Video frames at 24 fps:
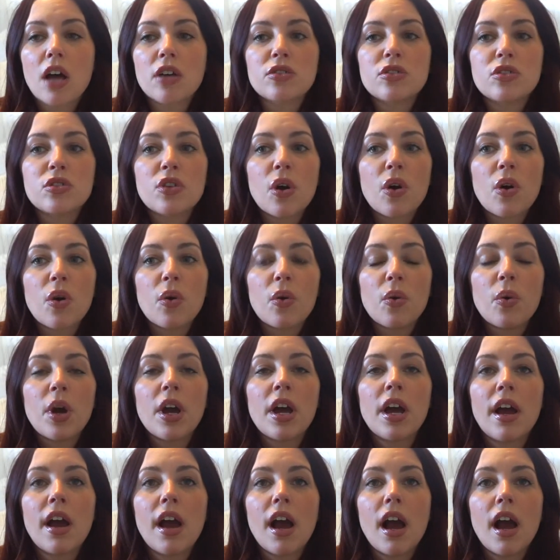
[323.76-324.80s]
So
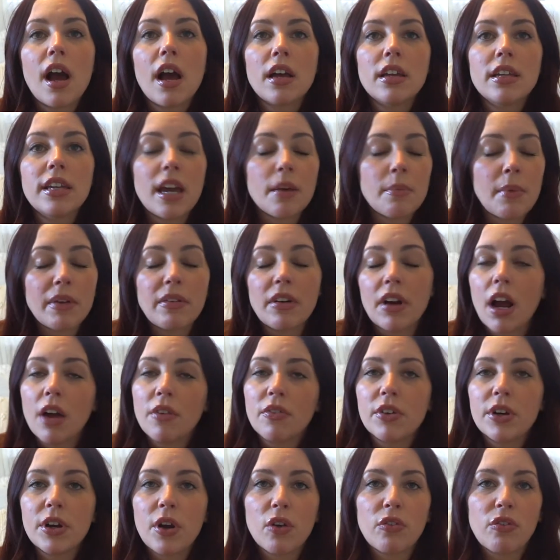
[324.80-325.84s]
yeah, my
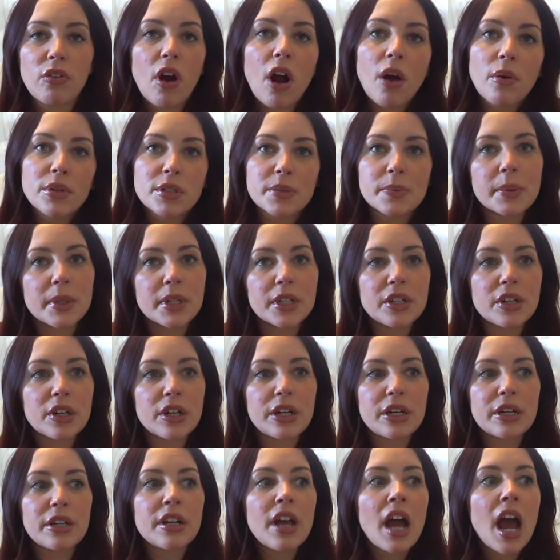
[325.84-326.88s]
recovery overall was pretty
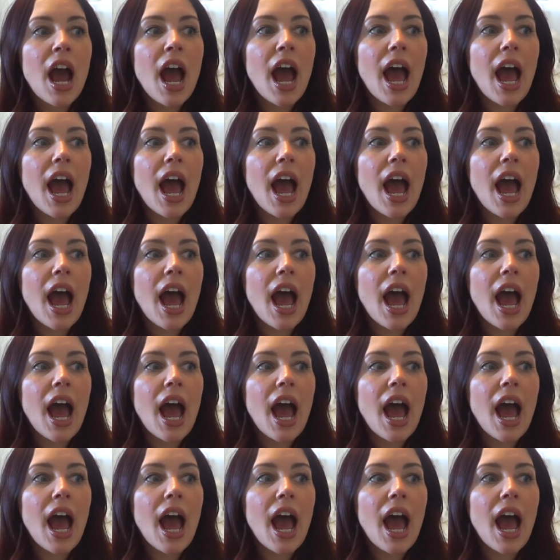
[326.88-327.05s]
good.